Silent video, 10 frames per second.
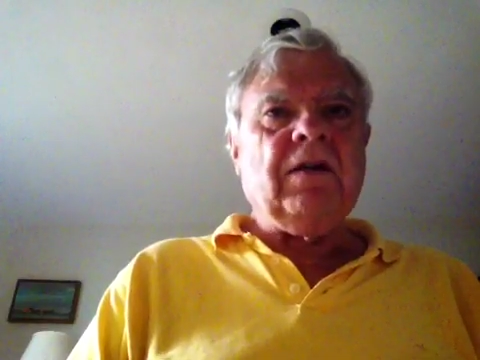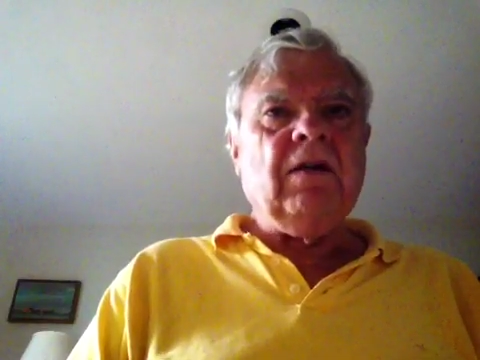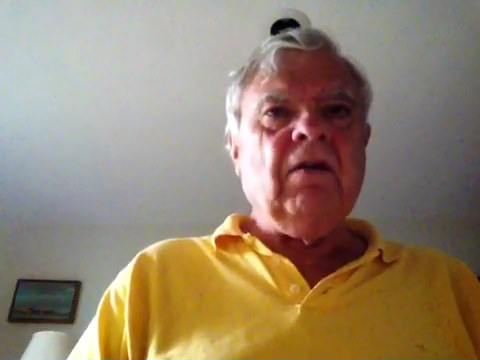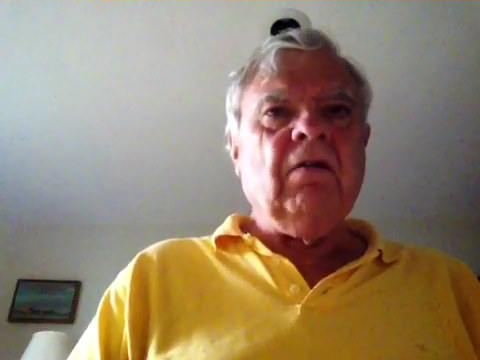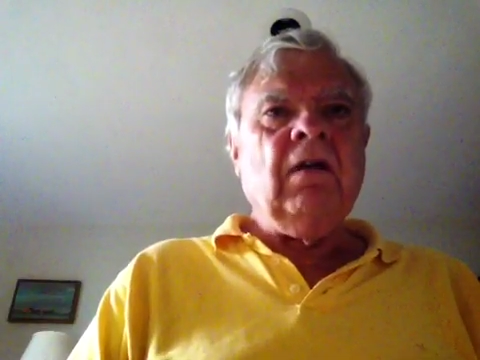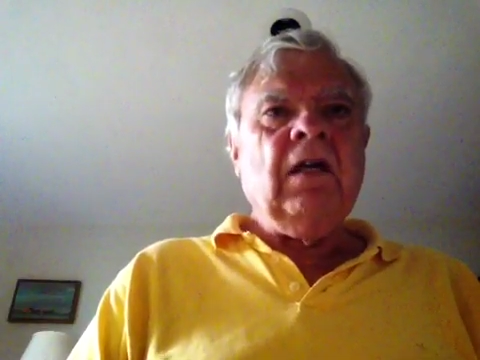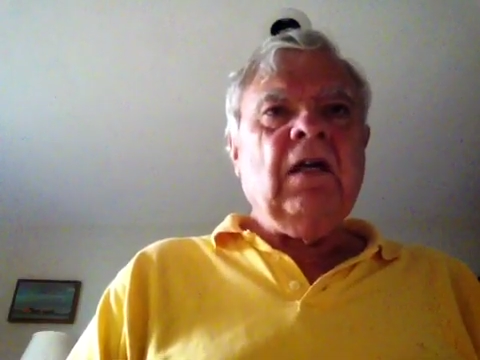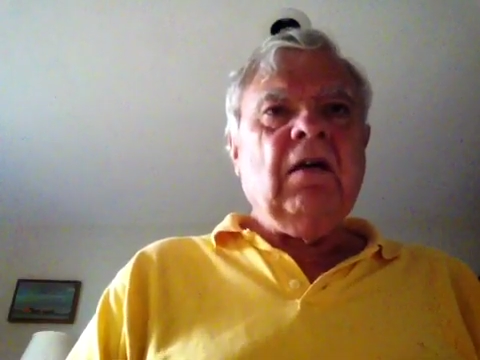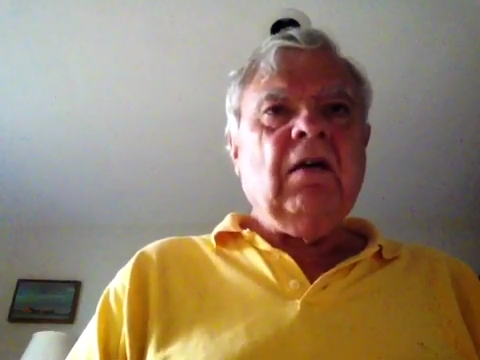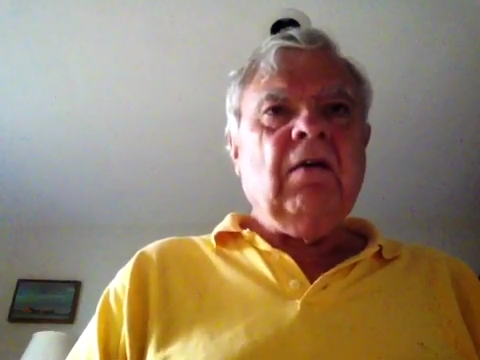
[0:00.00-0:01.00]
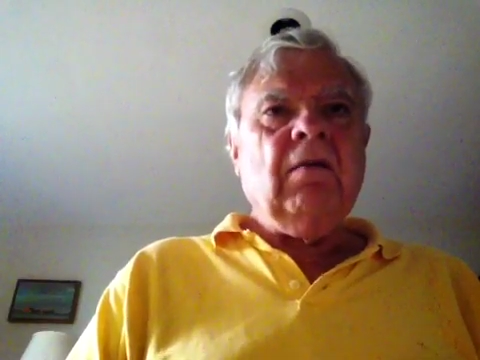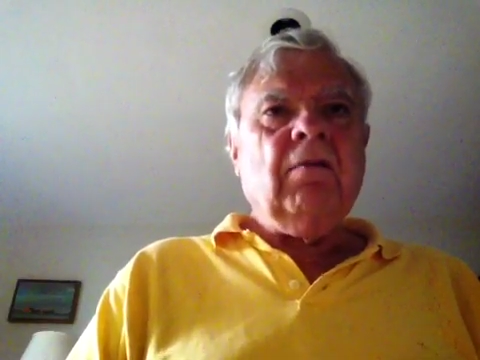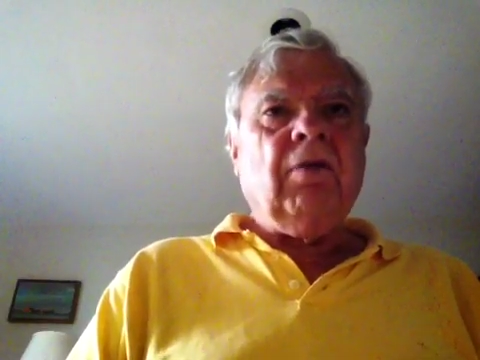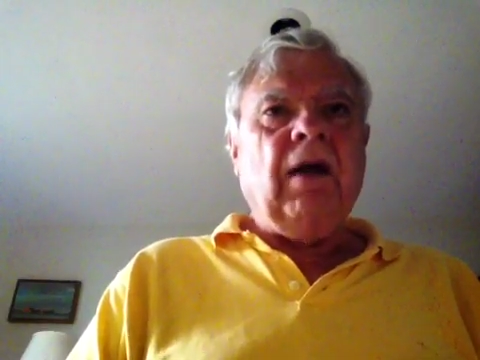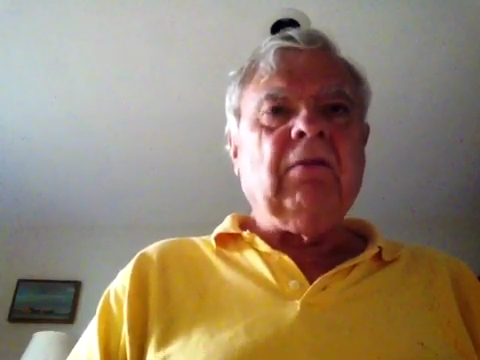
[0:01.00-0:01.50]
so
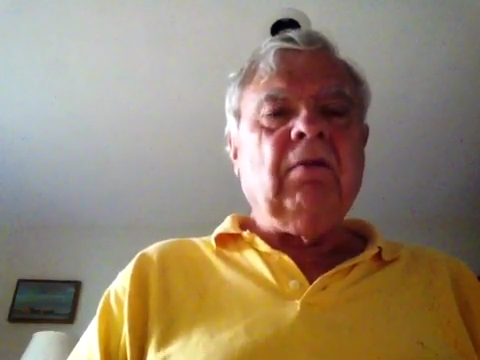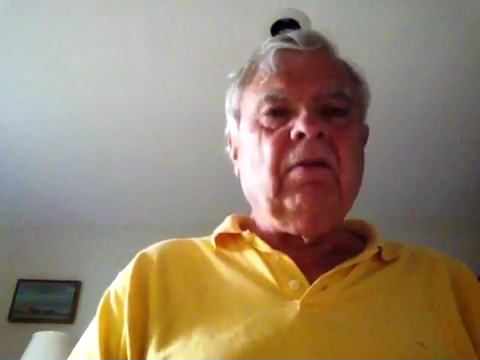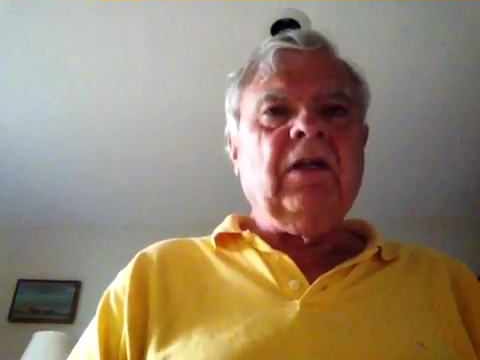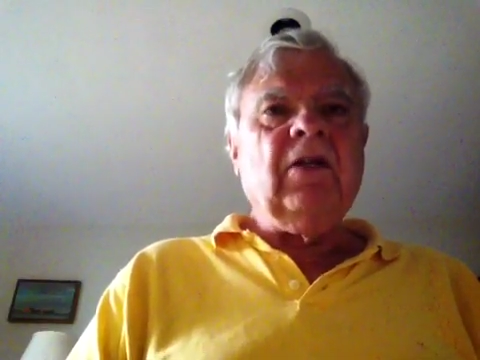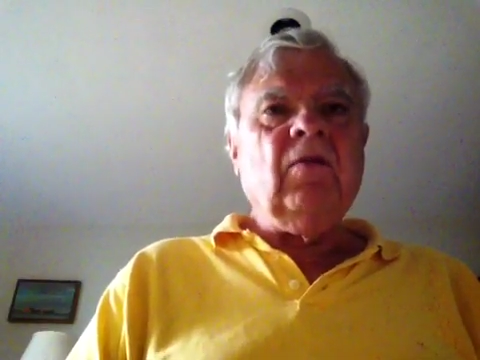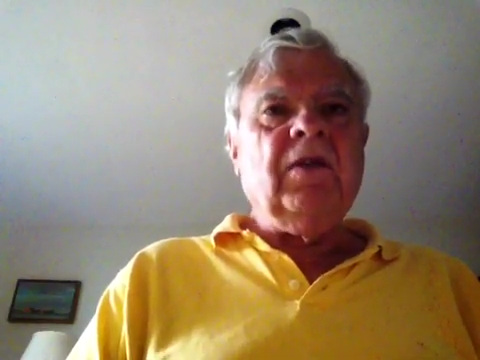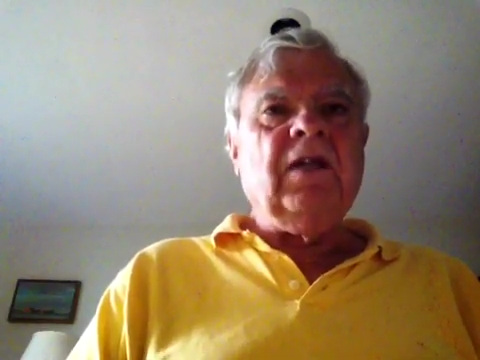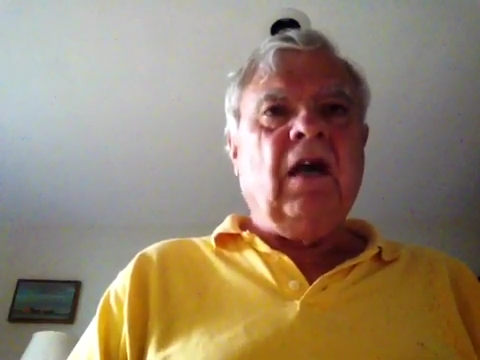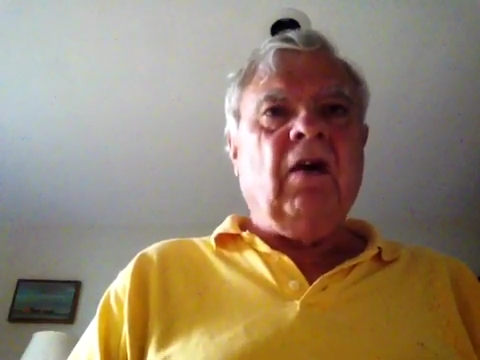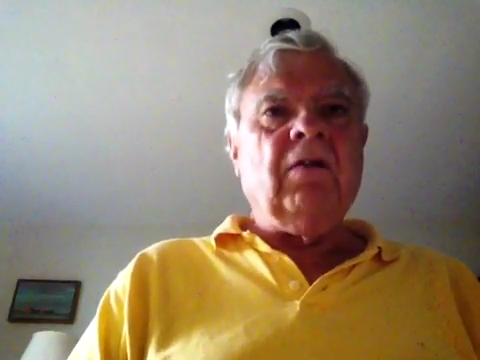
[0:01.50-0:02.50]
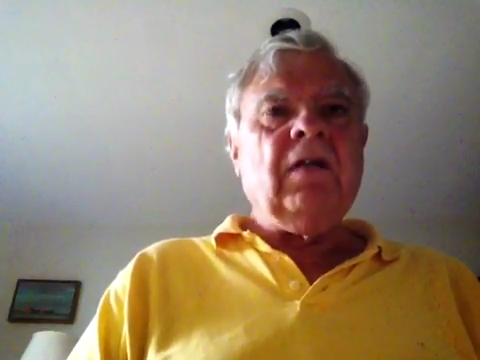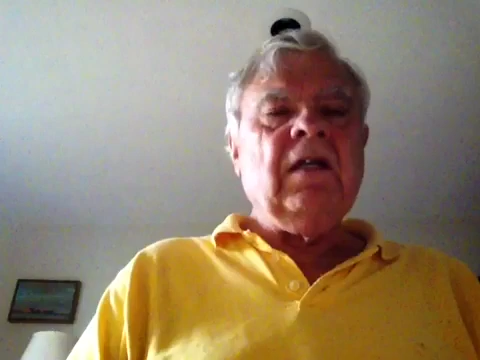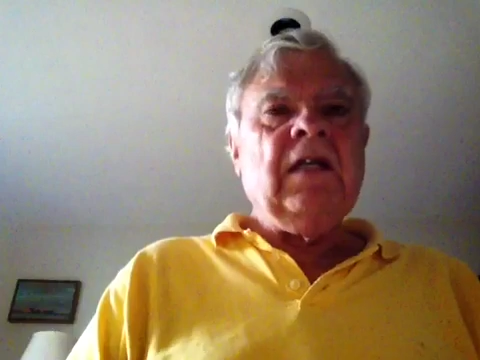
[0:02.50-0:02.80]
probably we don't.